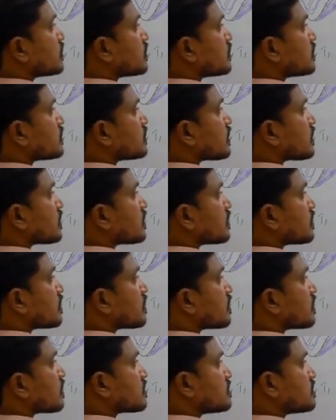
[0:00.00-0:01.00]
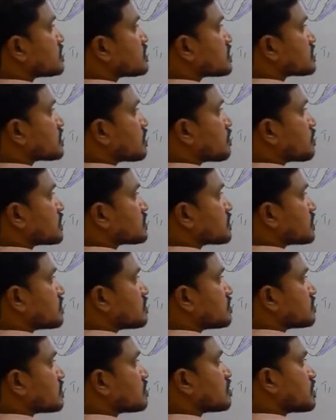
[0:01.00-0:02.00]
here, this is the muscle,
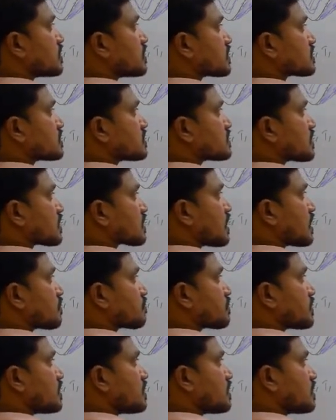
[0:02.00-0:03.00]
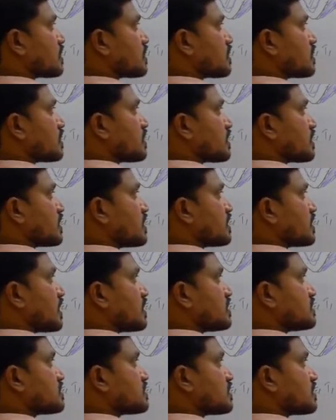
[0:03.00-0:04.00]
extensor carpi
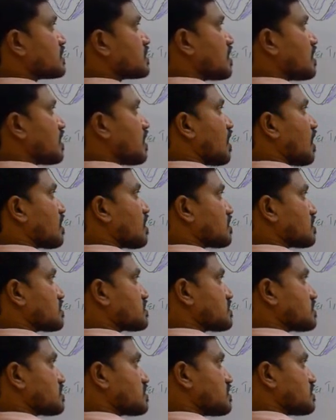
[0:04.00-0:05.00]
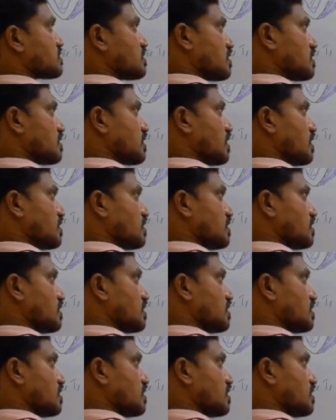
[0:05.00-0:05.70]
radialis longus. Right?